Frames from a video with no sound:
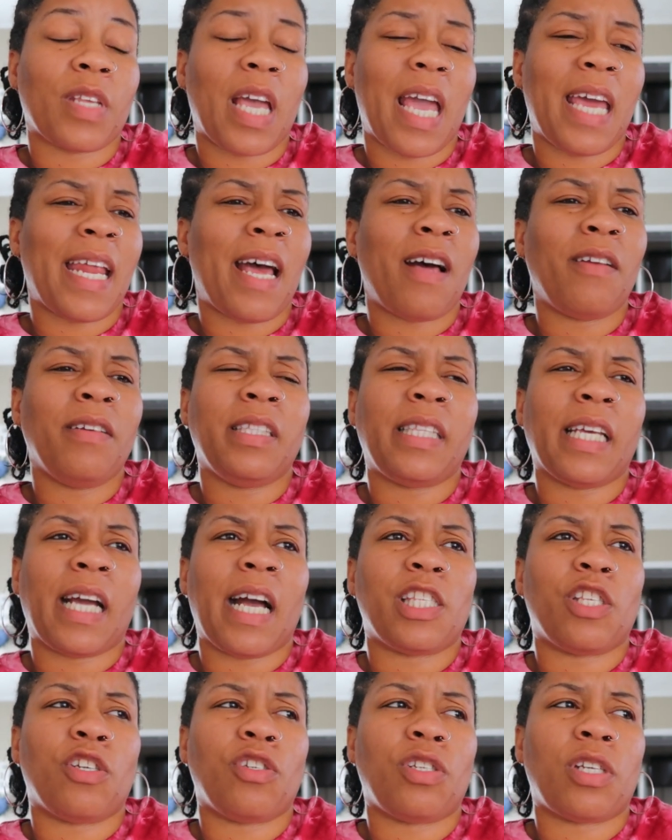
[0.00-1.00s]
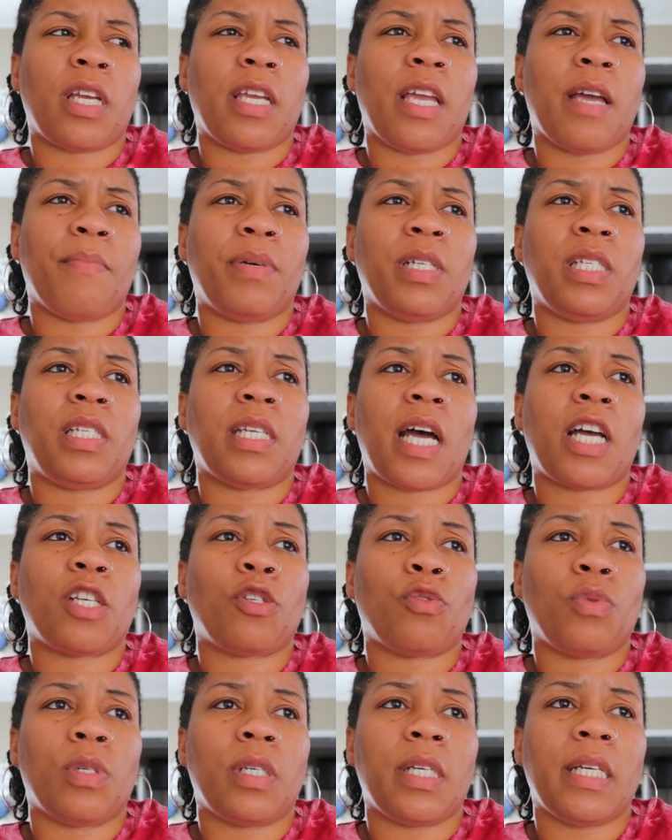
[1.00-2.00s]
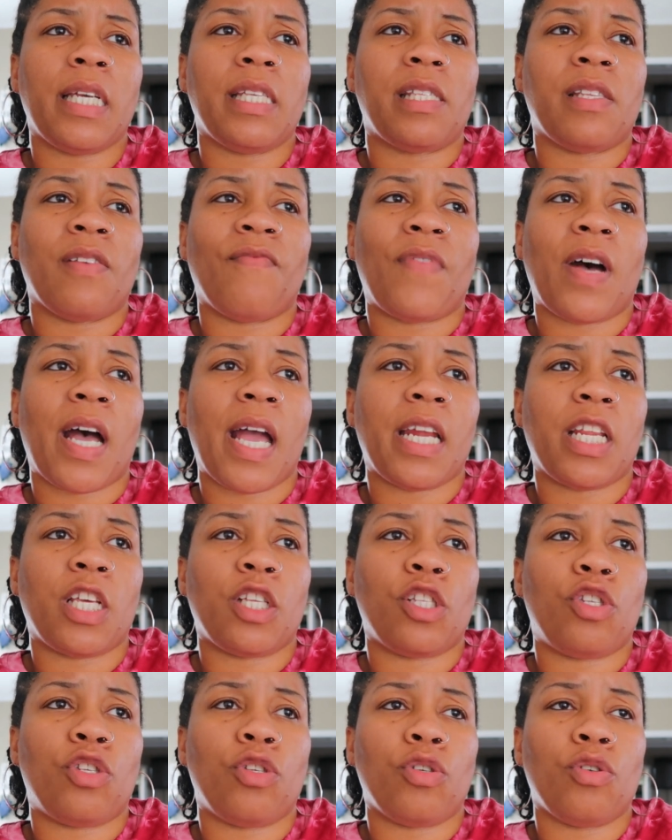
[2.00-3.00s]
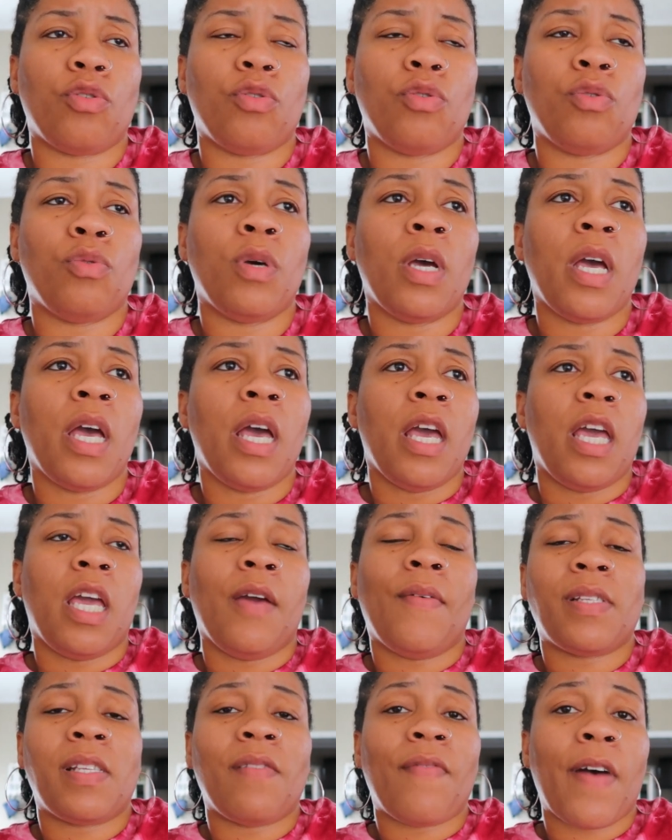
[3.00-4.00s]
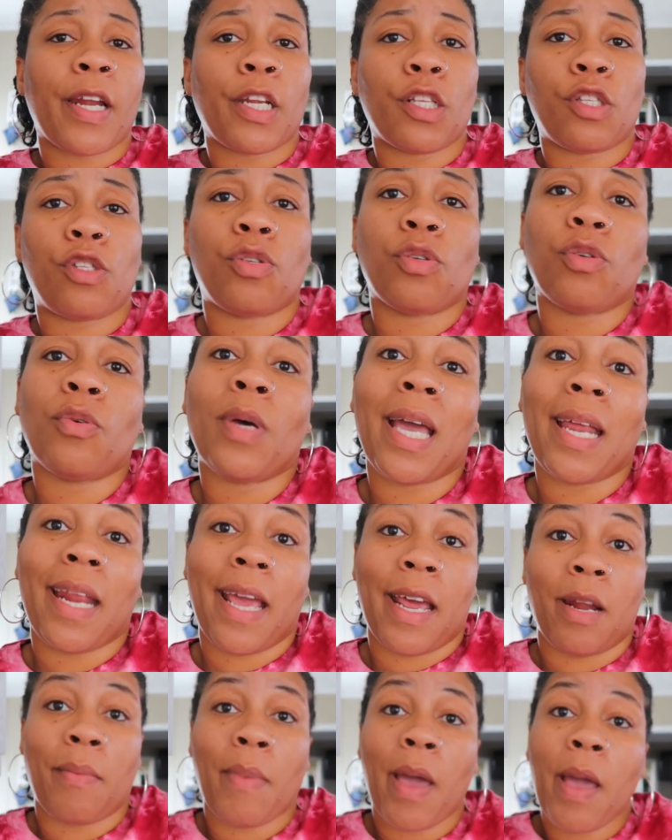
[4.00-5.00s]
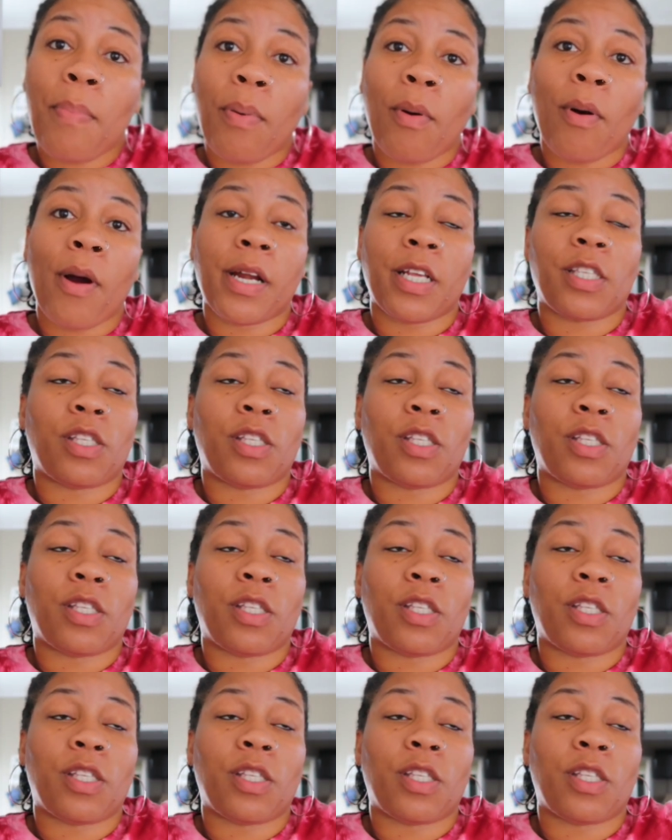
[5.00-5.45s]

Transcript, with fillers: and I don't even think I told y'all yet, but Joshua is invited to he was invited to an anime party.